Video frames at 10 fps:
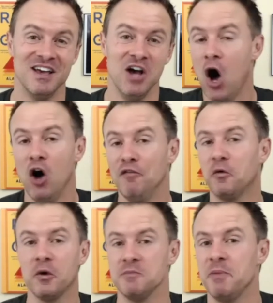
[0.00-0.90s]
All
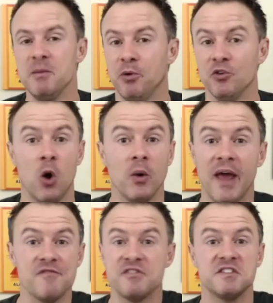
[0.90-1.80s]
40 people don't
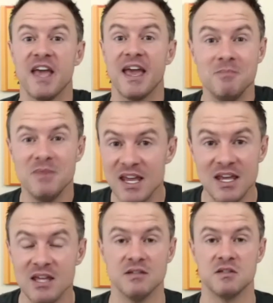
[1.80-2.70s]
have the same
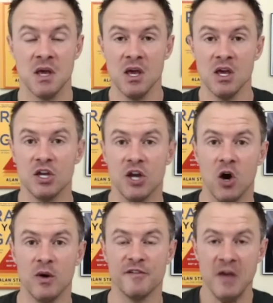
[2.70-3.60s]
needs. You know,
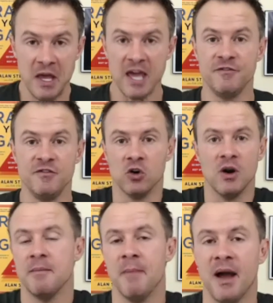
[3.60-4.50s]
if if you're
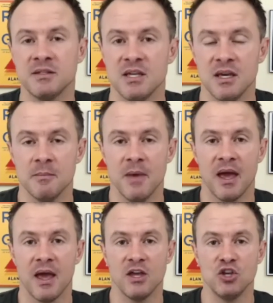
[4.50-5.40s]
on my team, uh,
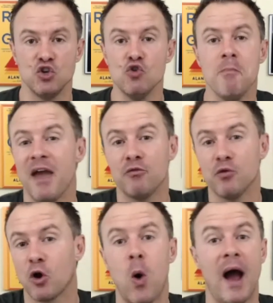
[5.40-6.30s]
you may
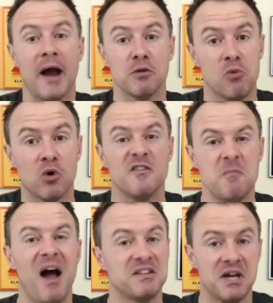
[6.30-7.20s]
require more of
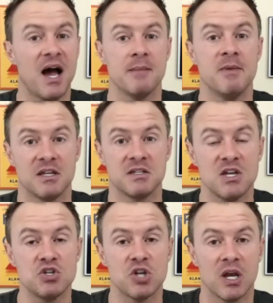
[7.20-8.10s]
my time and
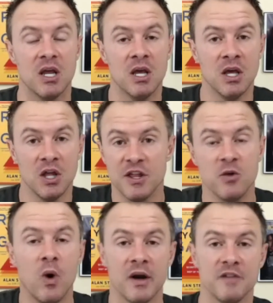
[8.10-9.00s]
attention than
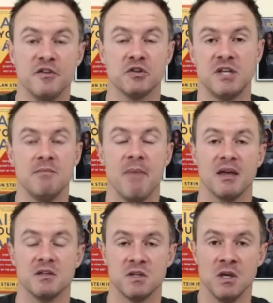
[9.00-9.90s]
one of your
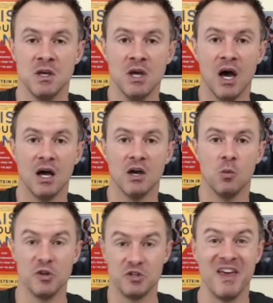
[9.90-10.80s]
teammates, uh, mm-hmm.
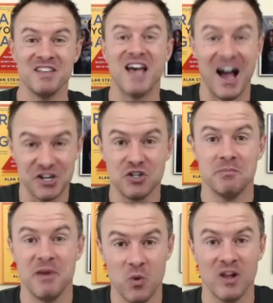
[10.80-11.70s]
which means I should
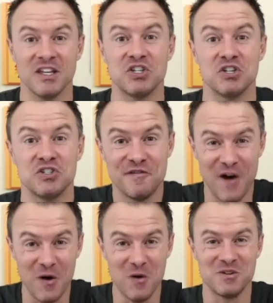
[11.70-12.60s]
be willing to
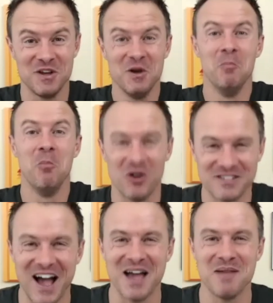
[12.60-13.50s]
devote more
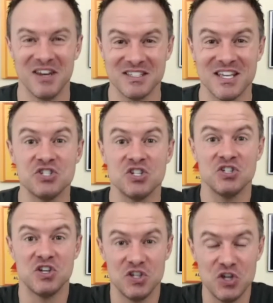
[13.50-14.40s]
time and attention
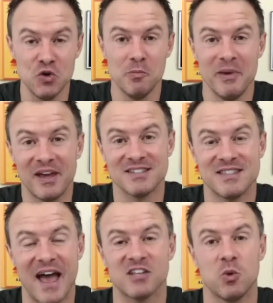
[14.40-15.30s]
to you because
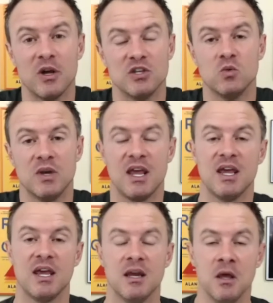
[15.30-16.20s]
that's what you
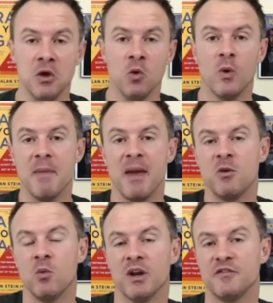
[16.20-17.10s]
need when maybe
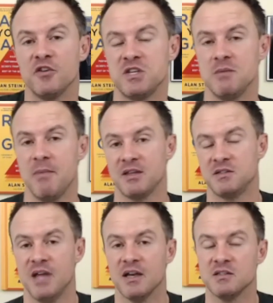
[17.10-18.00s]
one of your teammates
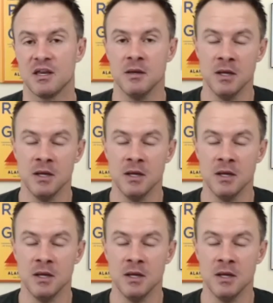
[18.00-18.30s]
doesn't.